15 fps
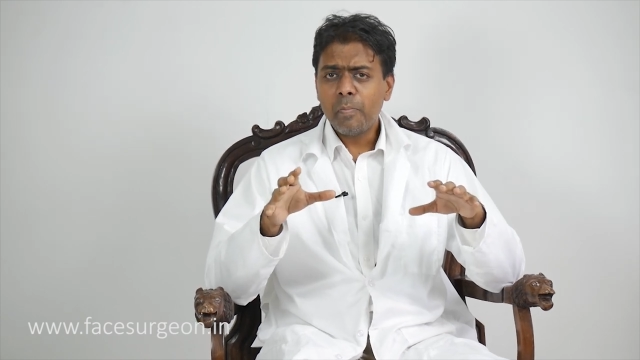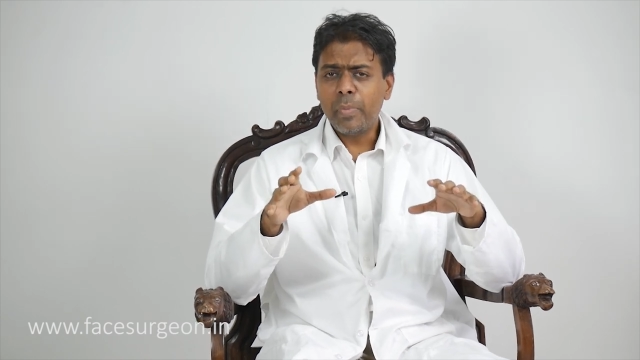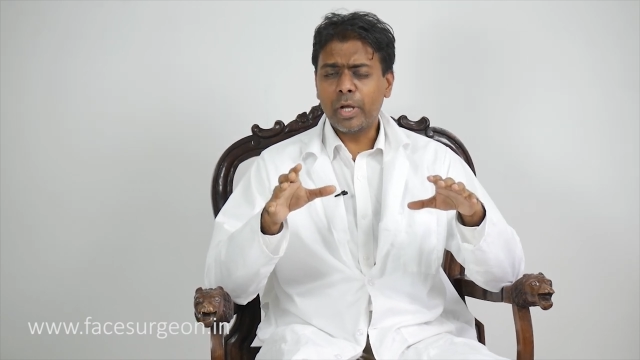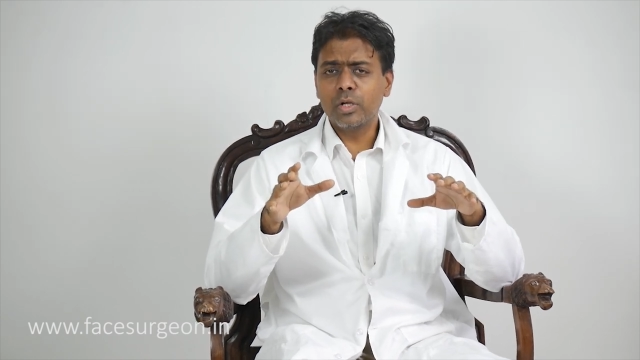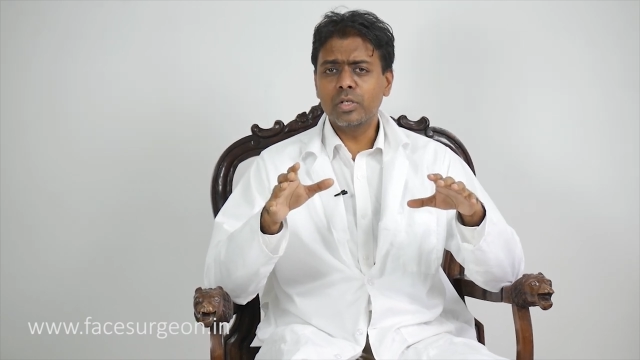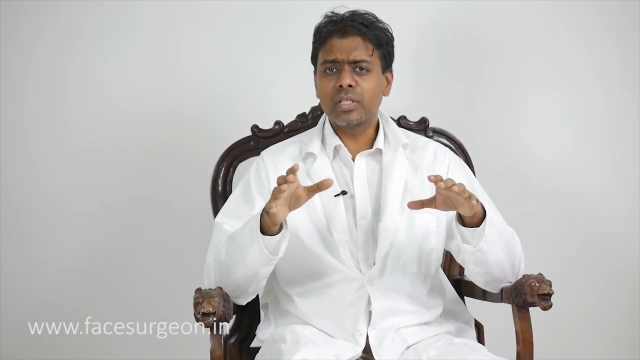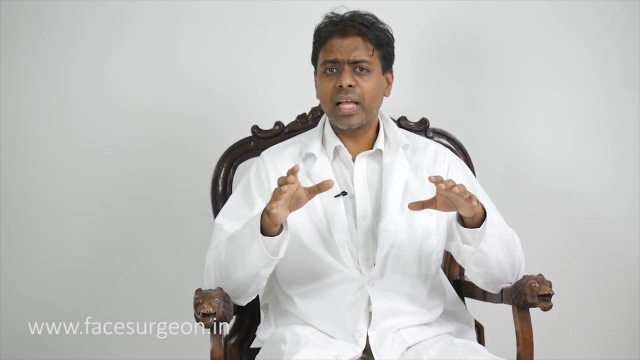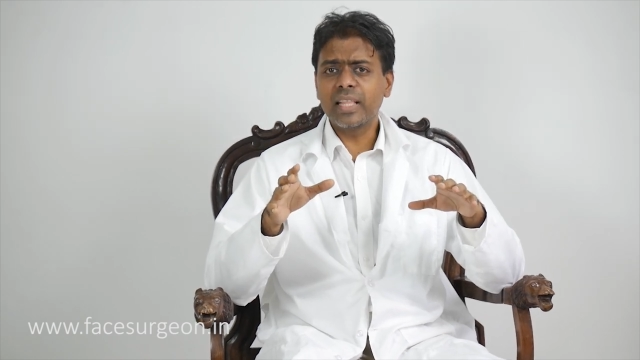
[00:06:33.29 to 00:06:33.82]

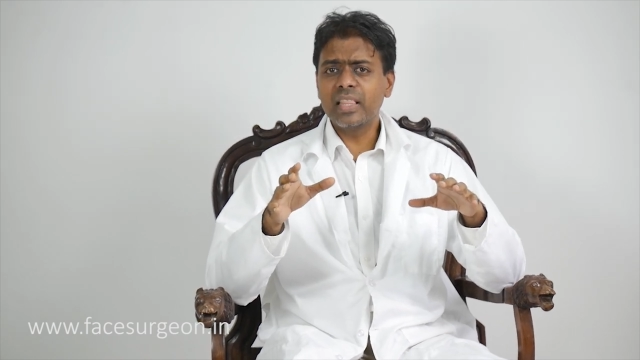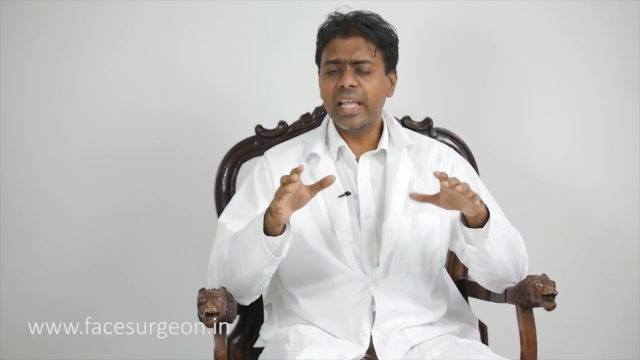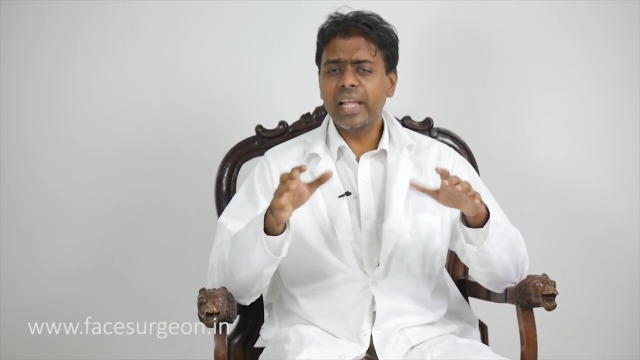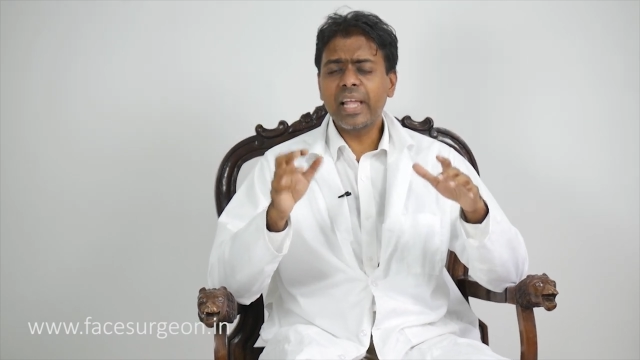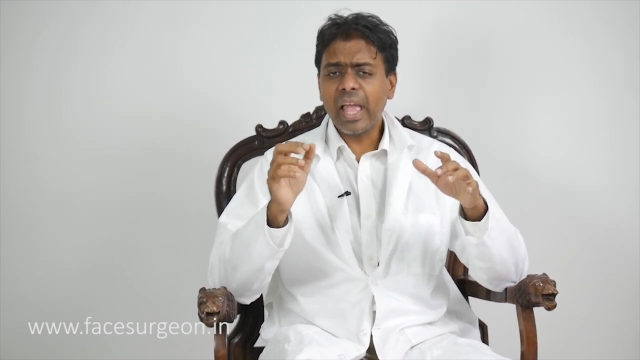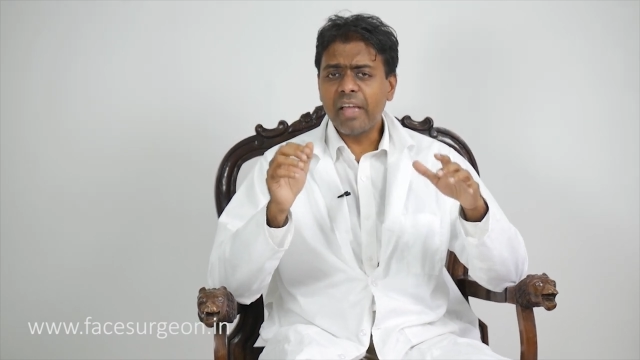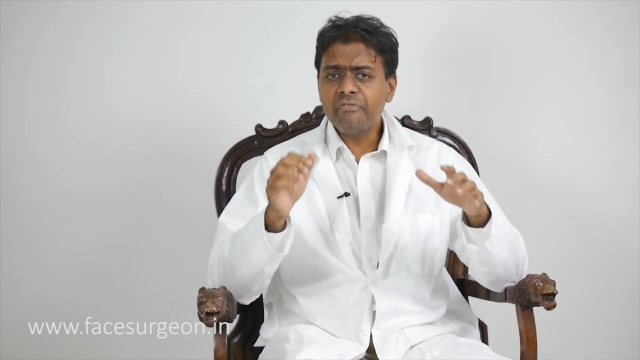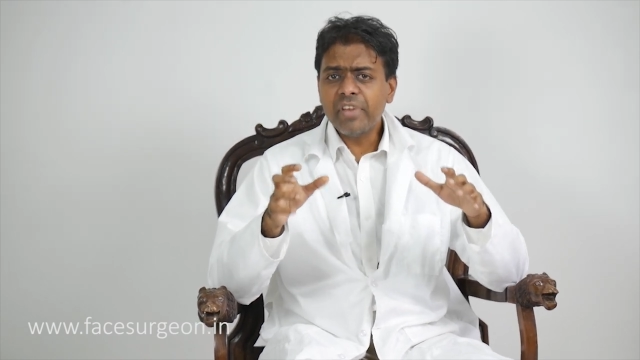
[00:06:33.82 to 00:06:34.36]
because I
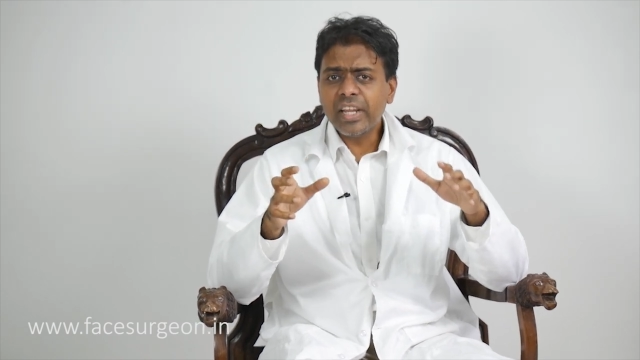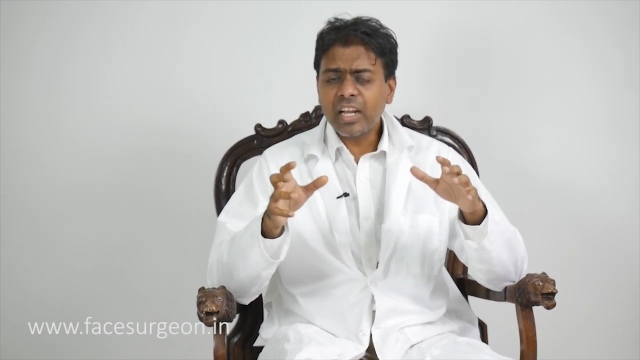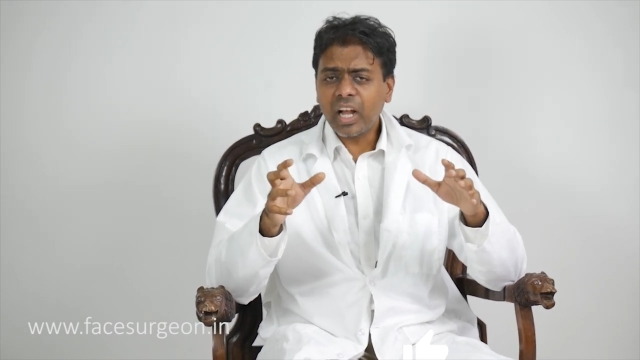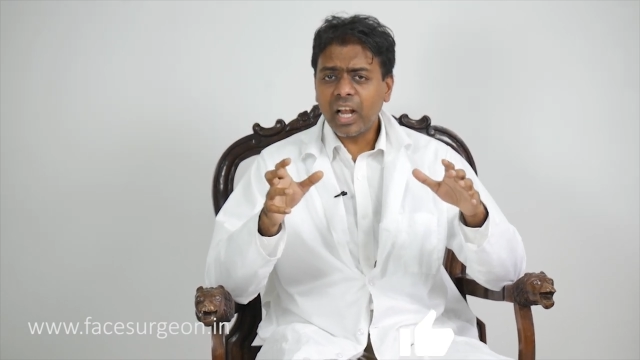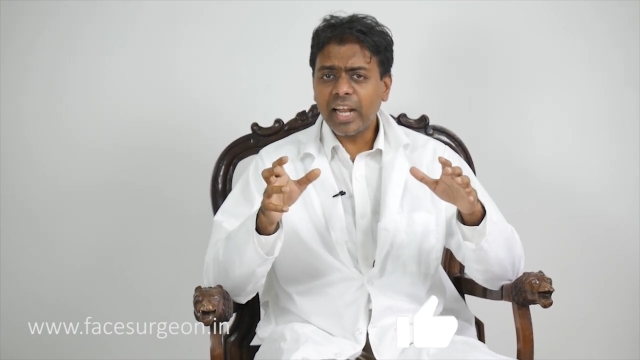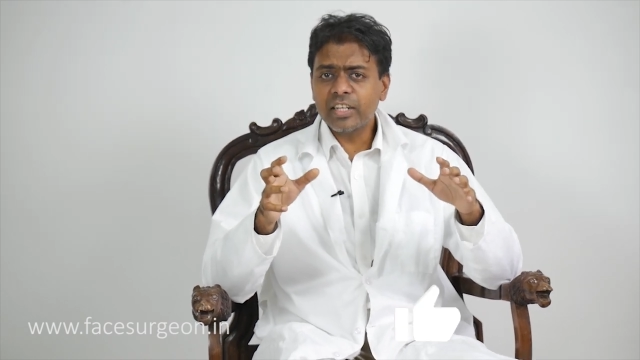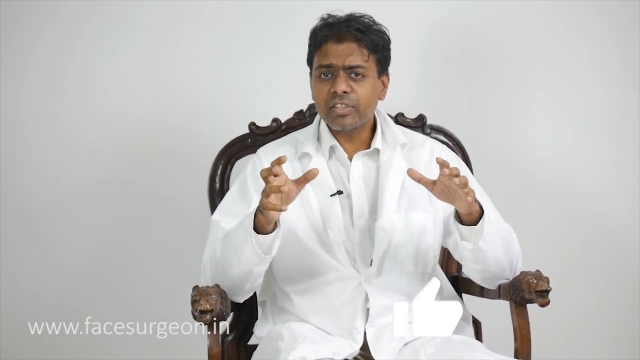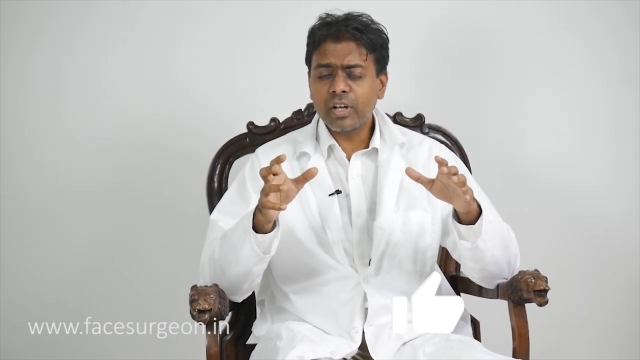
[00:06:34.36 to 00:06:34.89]
think every
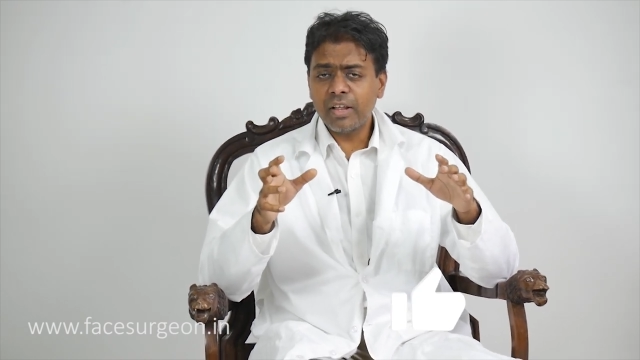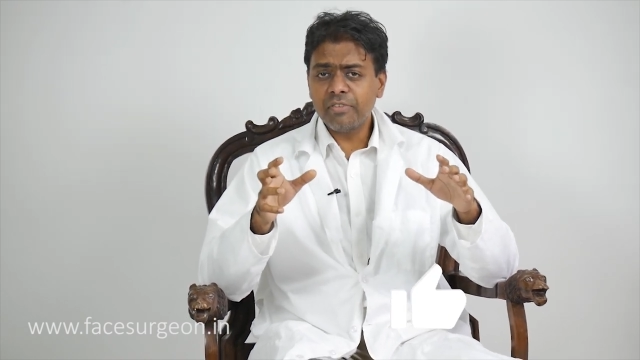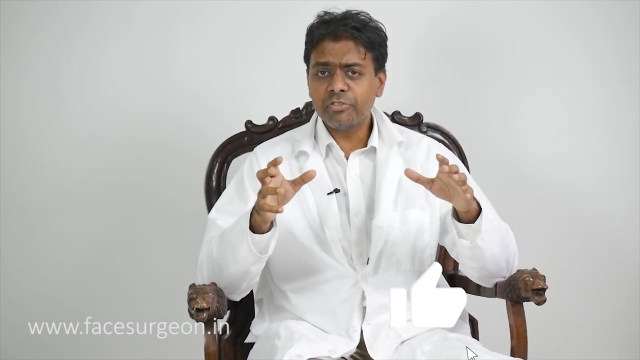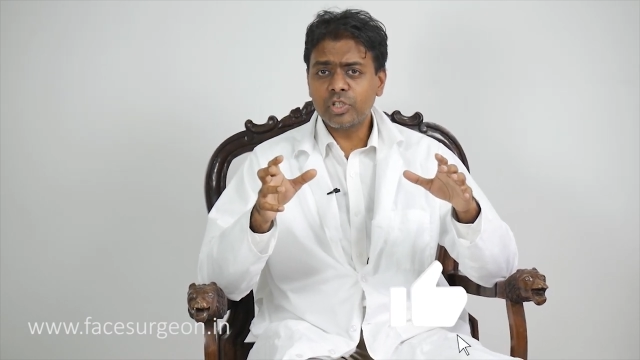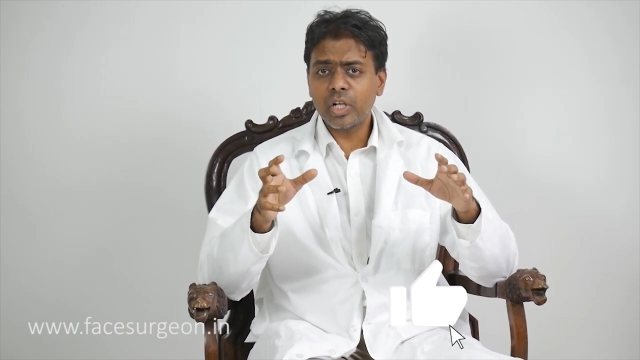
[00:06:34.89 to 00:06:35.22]
cleft